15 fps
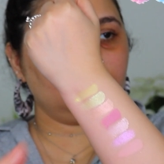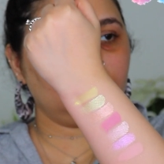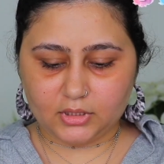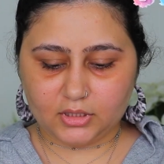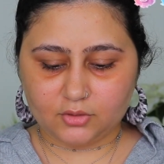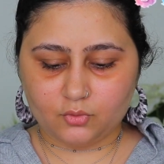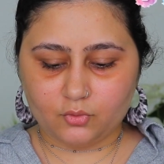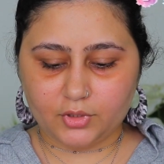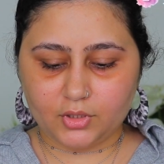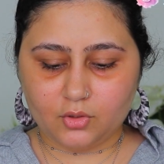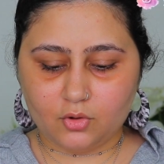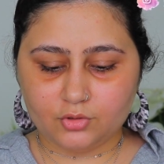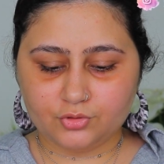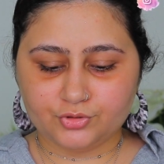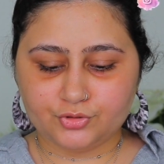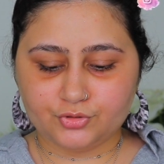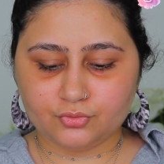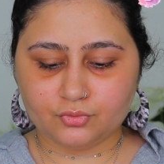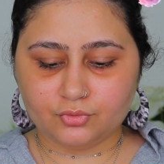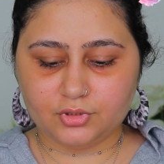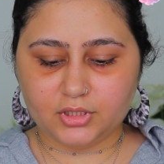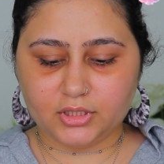Then going on
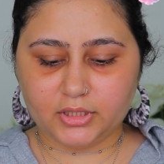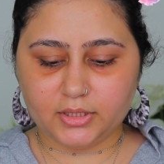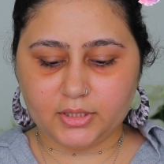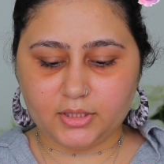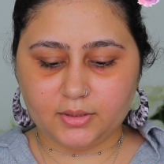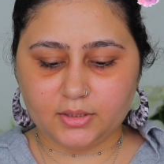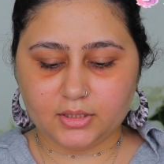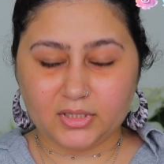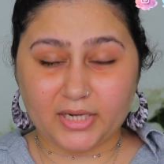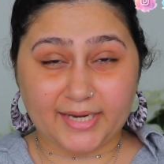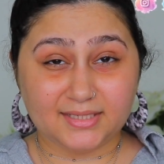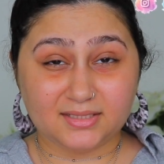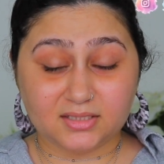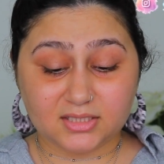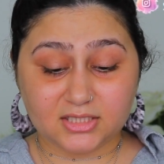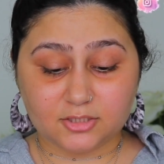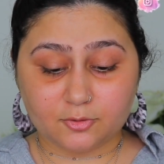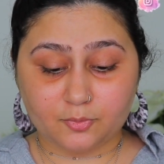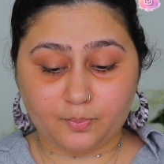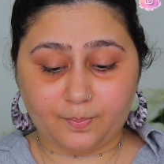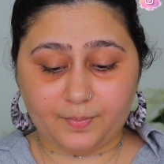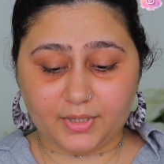to the
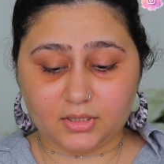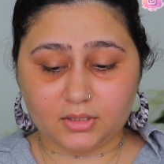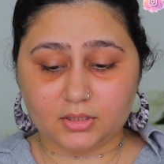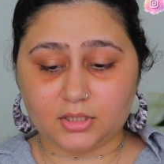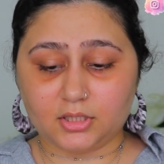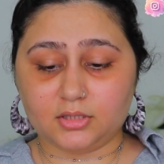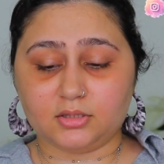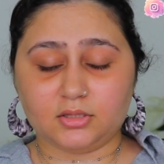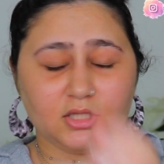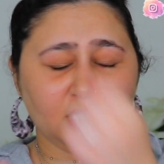lightest pink in